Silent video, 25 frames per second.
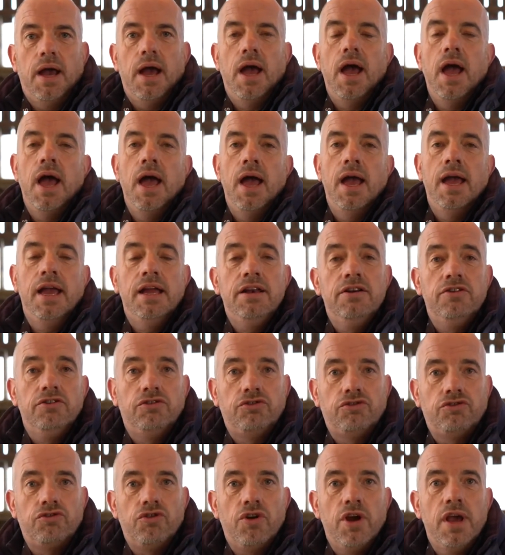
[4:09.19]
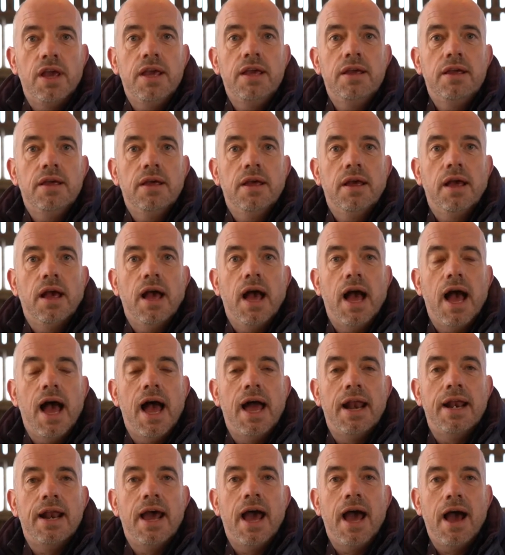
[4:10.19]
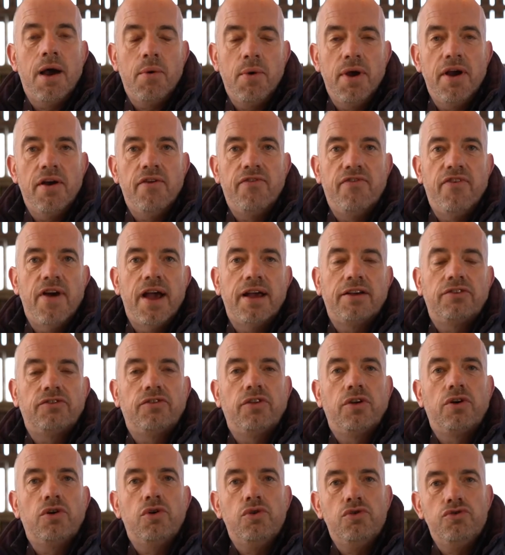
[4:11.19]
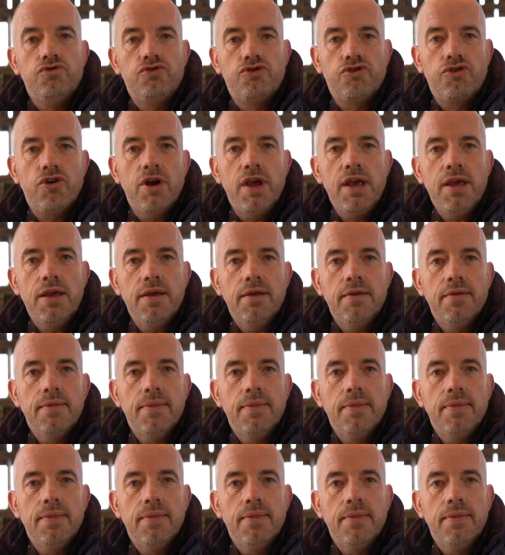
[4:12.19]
uh, industry and how it affects the country